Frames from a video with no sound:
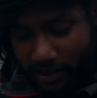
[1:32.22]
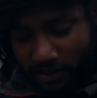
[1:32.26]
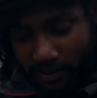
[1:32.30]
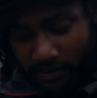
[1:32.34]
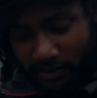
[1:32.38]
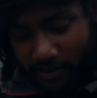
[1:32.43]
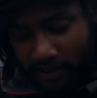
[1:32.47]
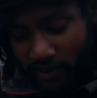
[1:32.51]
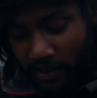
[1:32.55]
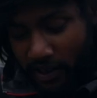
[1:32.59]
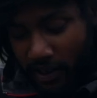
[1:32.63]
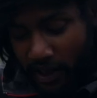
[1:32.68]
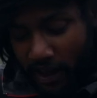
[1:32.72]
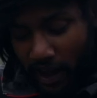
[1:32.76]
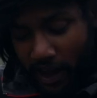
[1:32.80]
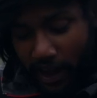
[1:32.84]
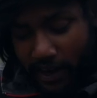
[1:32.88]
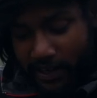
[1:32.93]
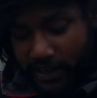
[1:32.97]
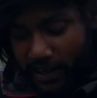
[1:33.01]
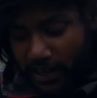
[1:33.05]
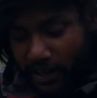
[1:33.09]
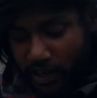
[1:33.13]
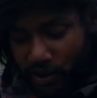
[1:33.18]
uh,
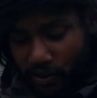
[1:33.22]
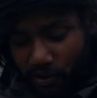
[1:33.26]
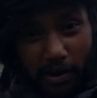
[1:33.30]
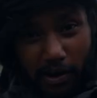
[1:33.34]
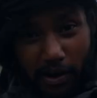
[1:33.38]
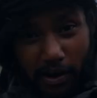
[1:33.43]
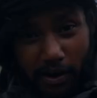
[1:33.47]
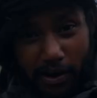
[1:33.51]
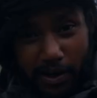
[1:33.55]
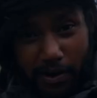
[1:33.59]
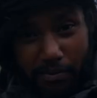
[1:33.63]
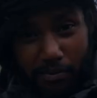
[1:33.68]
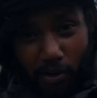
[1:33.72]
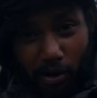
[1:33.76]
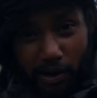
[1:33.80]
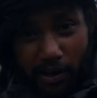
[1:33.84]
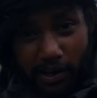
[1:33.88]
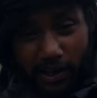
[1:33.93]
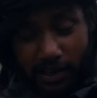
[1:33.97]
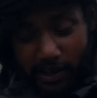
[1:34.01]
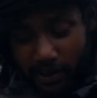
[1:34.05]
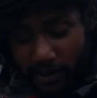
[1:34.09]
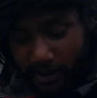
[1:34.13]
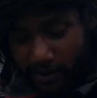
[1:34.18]
I tell you early
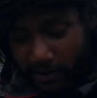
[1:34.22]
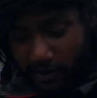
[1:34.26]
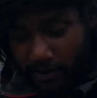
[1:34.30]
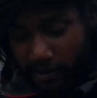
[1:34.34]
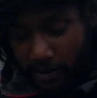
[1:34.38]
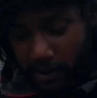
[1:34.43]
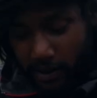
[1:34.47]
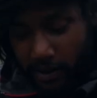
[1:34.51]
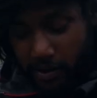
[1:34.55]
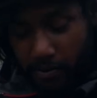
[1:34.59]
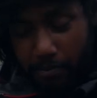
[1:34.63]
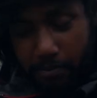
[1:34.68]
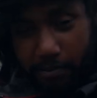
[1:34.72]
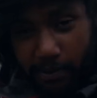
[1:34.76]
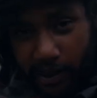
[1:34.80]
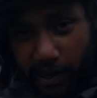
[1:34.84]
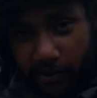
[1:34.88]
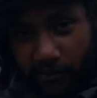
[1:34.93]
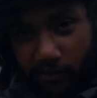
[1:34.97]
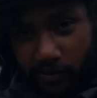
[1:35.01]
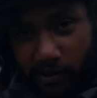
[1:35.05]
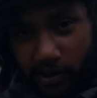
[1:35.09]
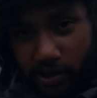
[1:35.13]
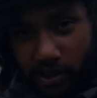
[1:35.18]
morning
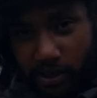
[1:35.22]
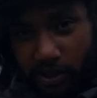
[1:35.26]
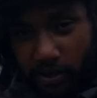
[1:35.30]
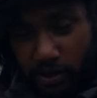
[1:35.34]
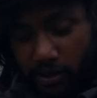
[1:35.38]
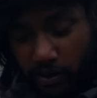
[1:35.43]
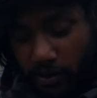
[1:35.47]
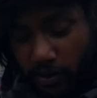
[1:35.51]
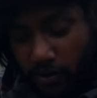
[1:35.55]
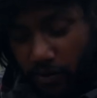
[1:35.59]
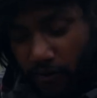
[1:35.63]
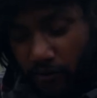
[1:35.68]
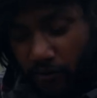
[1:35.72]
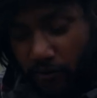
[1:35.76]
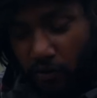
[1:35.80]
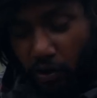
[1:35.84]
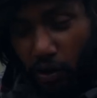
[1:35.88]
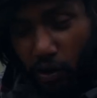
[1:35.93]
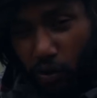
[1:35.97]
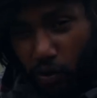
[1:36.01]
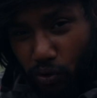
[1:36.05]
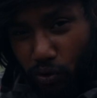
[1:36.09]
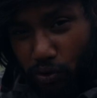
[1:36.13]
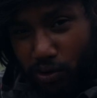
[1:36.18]
breakfast
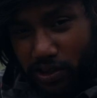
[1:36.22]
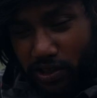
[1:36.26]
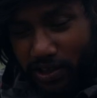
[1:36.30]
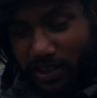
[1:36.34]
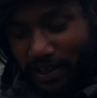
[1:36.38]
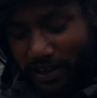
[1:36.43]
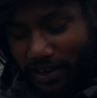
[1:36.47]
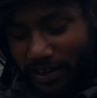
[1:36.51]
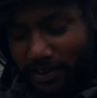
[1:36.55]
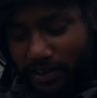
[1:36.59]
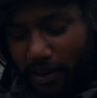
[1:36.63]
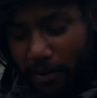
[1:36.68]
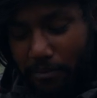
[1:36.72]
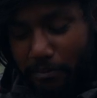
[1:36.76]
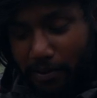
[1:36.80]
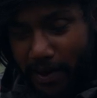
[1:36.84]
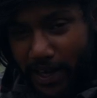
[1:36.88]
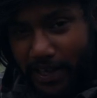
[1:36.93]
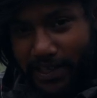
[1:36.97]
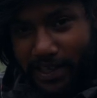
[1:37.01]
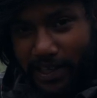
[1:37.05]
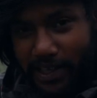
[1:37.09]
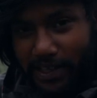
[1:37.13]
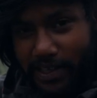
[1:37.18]
for oats is the
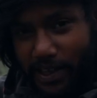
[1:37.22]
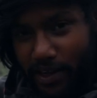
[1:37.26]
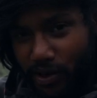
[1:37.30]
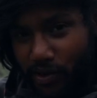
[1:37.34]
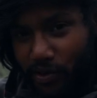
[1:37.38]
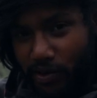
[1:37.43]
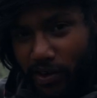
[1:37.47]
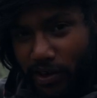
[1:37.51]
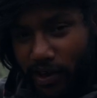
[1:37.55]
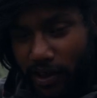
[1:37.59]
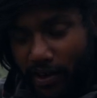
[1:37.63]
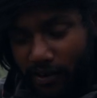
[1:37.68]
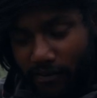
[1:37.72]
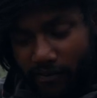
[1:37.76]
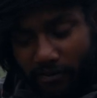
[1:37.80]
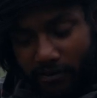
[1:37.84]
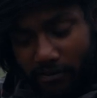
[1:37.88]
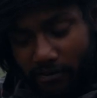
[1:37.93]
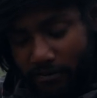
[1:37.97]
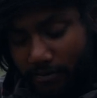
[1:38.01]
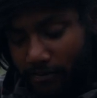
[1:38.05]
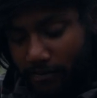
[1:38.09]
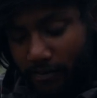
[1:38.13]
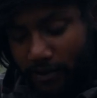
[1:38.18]
best thing that you can have
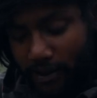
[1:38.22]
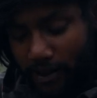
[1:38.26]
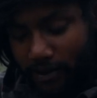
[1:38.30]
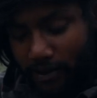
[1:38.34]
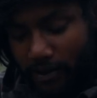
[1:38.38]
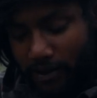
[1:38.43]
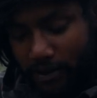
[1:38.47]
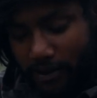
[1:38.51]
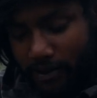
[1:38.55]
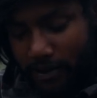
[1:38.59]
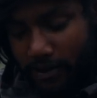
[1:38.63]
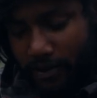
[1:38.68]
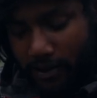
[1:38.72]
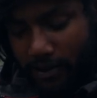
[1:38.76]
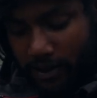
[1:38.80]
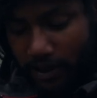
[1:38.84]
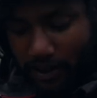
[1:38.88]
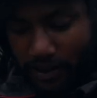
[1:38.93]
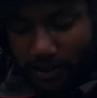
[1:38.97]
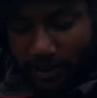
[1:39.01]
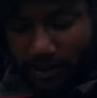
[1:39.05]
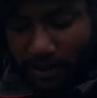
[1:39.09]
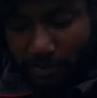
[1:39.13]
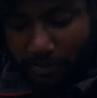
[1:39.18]

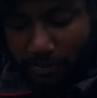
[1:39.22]
it's